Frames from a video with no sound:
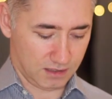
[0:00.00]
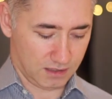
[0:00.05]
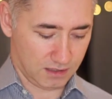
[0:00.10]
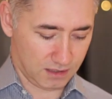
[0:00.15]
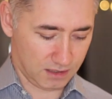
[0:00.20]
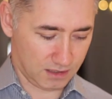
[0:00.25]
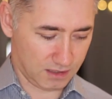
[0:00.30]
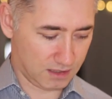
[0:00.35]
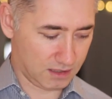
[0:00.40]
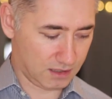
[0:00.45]

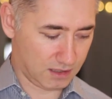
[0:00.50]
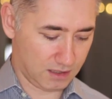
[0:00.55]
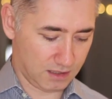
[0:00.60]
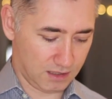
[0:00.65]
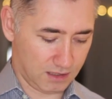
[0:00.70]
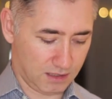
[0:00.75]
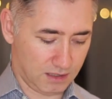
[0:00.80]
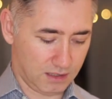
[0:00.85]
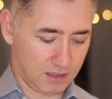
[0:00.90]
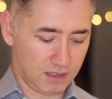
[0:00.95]

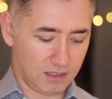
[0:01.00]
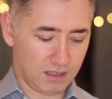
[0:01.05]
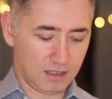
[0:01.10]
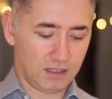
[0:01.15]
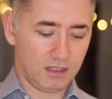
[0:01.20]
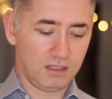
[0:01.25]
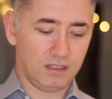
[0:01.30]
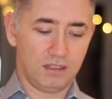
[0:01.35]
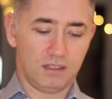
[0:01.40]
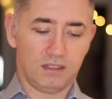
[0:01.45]

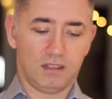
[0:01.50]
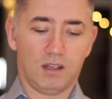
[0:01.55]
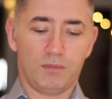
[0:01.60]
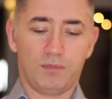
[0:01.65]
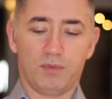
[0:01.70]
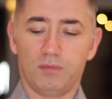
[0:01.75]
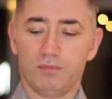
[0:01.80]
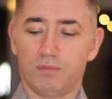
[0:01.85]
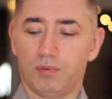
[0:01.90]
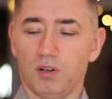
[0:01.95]

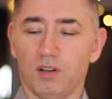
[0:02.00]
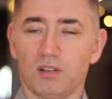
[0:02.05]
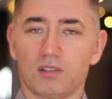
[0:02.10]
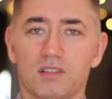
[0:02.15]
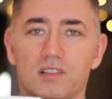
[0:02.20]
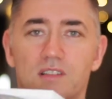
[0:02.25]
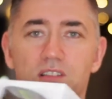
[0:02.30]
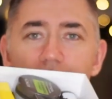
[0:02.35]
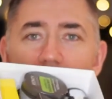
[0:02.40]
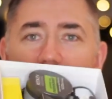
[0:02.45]
Open the
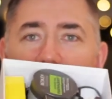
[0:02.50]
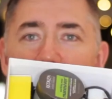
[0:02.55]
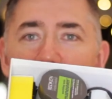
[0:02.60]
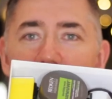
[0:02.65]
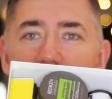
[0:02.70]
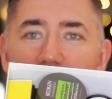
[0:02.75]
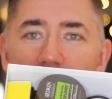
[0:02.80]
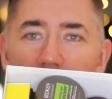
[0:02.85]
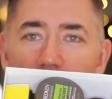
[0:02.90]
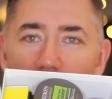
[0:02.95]
box,
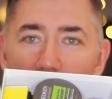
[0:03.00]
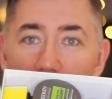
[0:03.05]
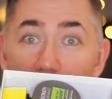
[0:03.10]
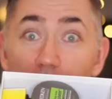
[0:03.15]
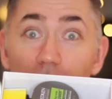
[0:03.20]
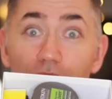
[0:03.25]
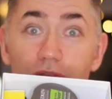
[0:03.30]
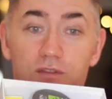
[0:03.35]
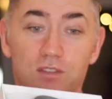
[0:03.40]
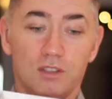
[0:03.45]
and it's
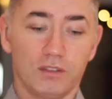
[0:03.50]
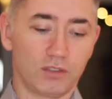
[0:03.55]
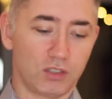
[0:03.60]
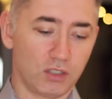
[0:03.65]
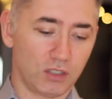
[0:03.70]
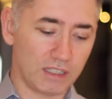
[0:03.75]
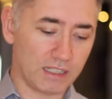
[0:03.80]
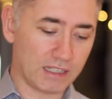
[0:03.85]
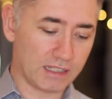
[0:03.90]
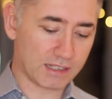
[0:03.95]
crammed full of
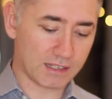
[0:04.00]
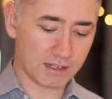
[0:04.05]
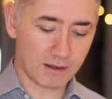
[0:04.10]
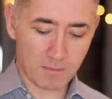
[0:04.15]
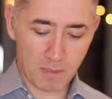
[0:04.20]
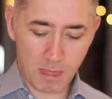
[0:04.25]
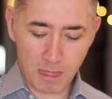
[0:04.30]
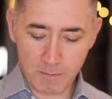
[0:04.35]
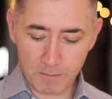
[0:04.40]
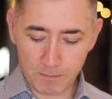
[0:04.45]
goodies.
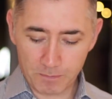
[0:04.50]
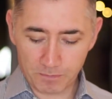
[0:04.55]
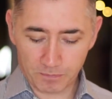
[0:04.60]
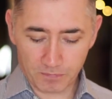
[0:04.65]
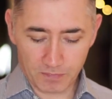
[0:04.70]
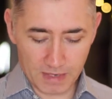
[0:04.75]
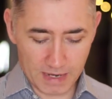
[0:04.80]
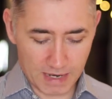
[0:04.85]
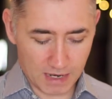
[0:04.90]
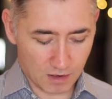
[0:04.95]

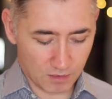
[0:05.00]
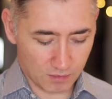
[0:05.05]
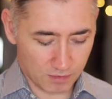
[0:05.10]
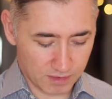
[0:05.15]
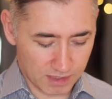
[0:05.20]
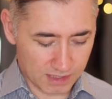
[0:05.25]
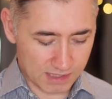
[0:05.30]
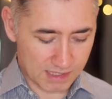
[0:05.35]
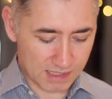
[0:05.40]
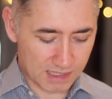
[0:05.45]
Now,
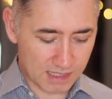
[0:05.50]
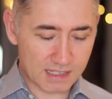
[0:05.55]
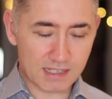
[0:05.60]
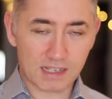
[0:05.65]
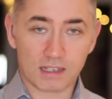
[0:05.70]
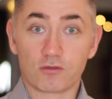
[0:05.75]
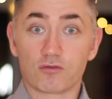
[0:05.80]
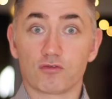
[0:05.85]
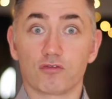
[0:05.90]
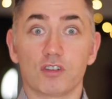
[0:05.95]
this is
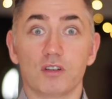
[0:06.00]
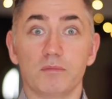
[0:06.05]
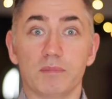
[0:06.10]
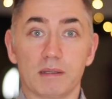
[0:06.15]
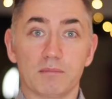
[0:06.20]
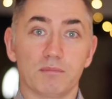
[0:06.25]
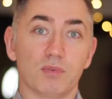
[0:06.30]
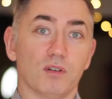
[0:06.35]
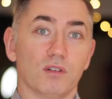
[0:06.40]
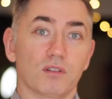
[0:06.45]
a
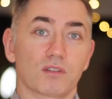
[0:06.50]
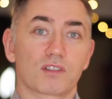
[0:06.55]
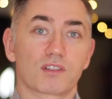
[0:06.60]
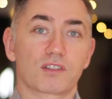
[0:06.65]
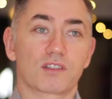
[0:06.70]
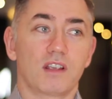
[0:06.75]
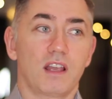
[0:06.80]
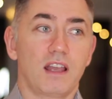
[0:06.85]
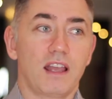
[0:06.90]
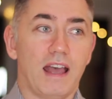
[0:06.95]
grooming
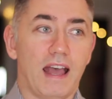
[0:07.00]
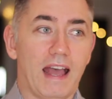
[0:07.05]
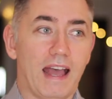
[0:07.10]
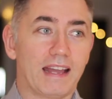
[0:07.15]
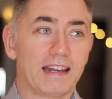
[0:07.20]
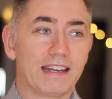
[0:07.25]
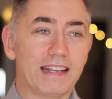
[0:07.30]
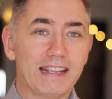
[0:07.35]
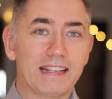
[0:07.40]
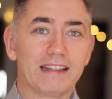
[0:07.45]
box,
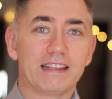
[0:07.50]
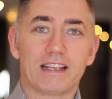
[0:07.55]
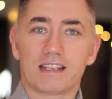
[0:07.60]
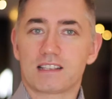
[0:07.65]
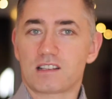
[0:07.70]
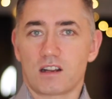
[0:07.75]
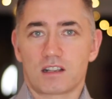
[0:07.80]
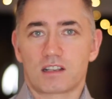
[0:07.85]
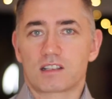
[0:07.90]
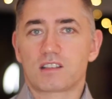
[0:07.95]
and in there,
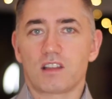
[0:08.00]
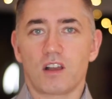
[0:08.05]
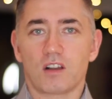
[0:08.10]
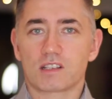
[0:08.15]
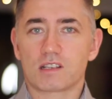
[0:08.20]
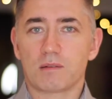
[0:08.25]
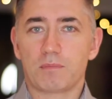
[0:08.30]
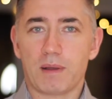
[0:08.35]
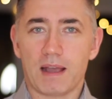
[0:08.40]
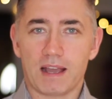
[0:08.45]
it's like a
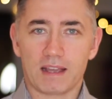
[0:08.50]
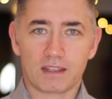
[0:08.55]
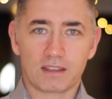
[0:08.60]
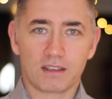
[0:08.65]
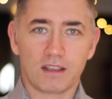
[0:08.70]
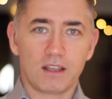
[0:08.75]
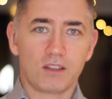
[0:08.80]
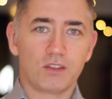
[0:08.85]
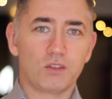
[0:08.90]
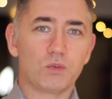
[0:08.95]
starter
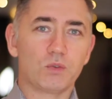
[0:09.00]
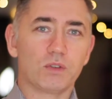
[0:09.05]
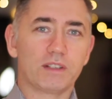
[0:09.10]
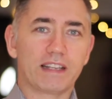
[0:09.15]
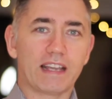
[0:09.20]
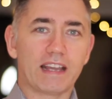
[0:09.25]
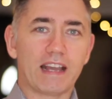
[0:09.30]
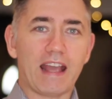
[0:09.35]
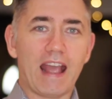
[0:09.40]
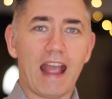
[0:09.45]
pack. You
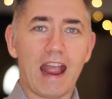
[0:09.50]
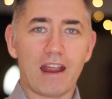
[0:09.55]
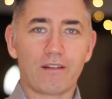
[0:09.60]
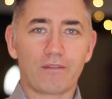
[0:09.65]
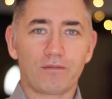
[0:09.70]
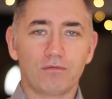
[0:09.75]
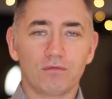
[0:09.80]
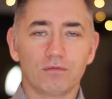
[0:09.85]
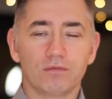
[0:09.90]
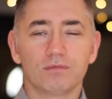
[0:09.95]
would get
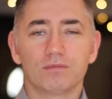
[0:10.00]
every...